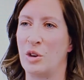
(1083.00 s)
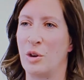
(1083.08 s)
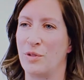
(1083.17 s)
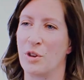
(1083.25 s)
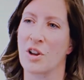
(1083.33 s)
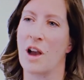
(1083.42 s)
you
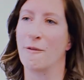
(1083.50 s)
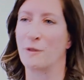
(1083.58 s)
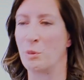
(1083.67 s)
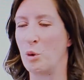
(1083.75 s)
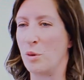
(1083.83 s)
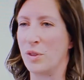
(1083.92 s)
if you're
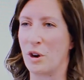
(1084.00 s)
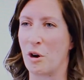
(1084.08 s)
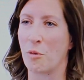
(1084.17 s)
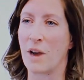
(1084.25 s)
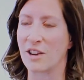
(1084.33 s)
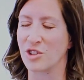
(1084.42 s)
comfortable with
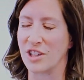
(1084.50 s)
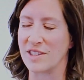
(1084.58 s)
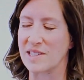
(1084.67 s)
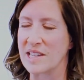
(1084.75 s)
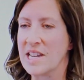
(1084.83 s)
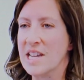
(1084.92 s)
their
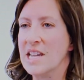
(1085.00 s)
erections.